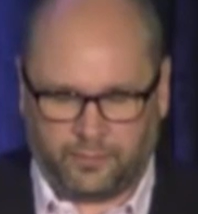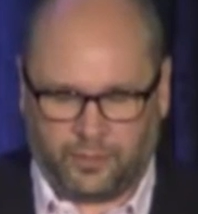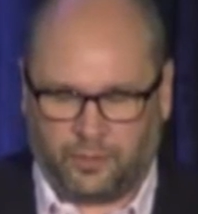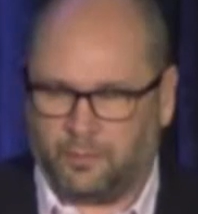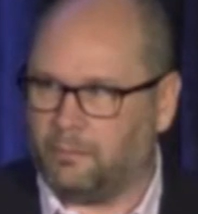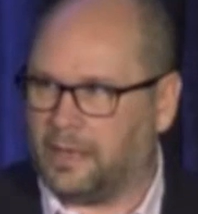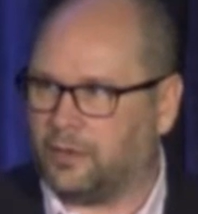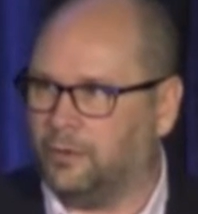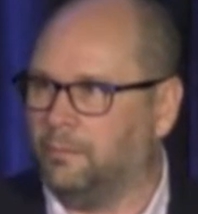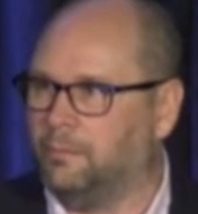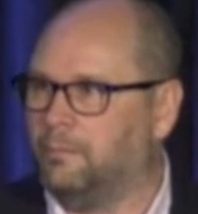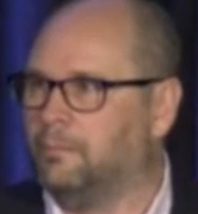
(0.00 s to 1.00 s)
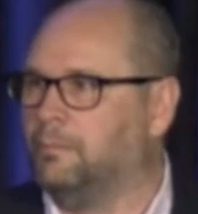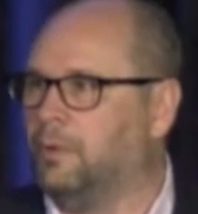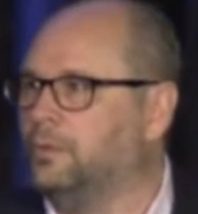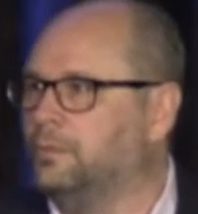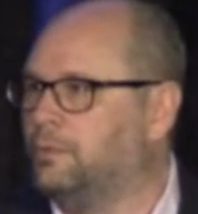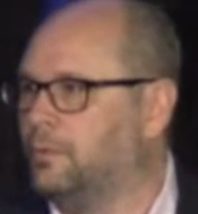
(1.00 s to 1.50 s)
you know, Michael
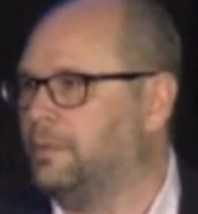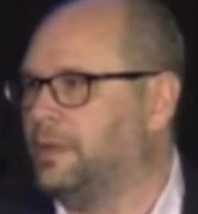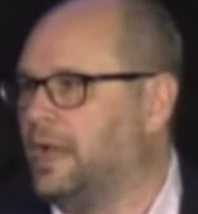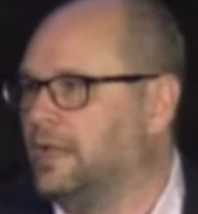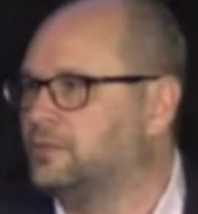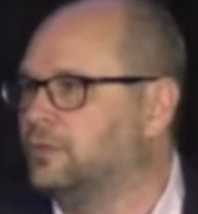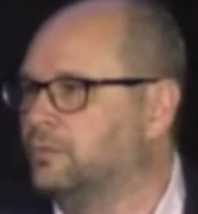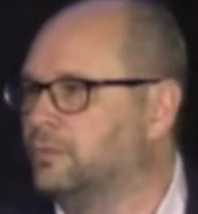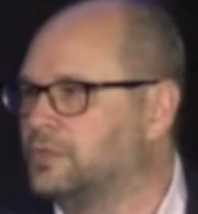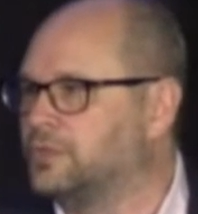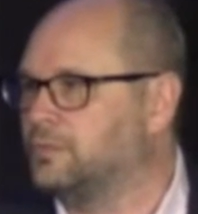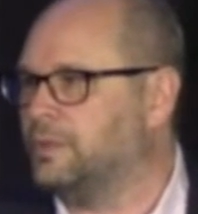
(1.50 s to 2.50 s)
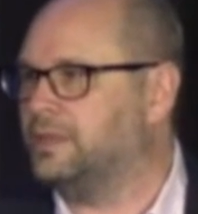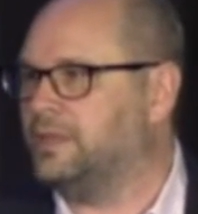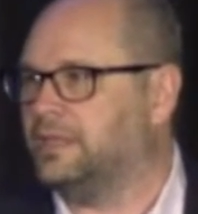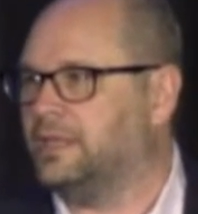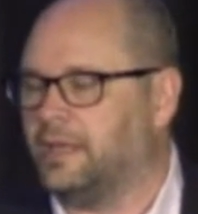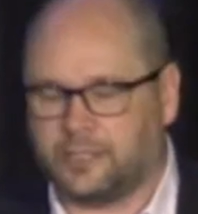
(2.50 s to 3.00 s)
Bolton put me onto, which is
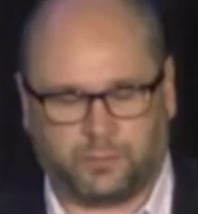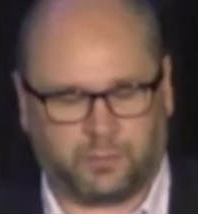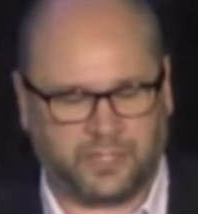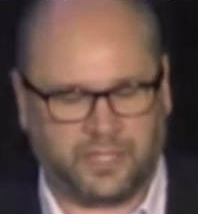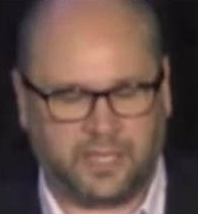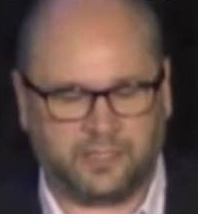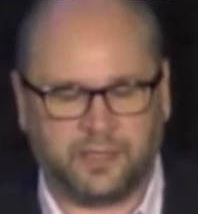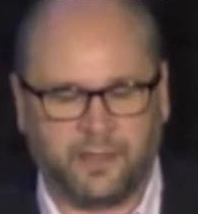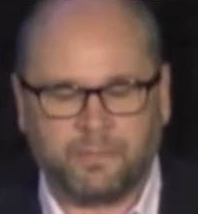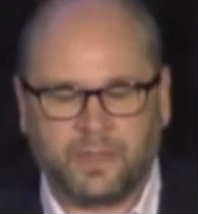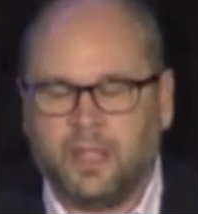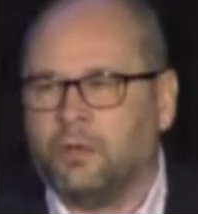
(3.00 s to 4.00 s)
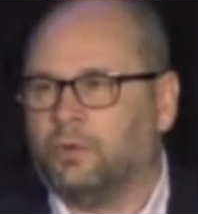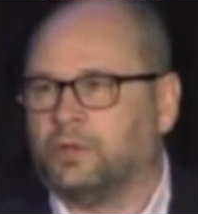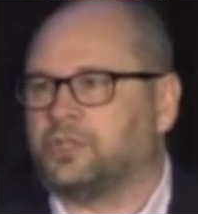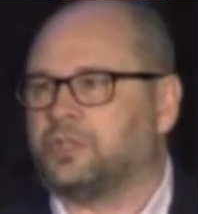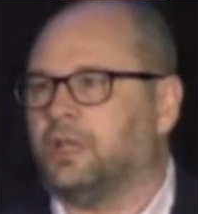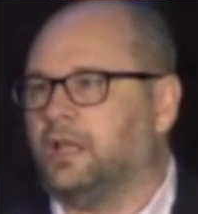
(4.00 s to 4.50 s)
Rethinking Expertise,
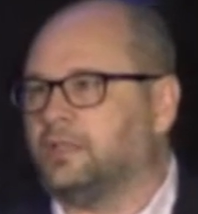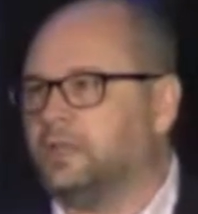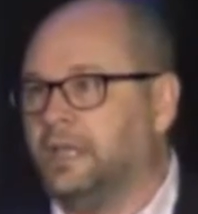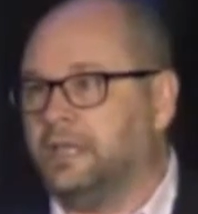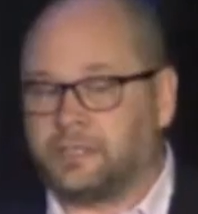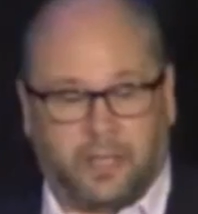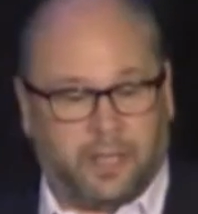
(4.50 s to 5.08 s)
which is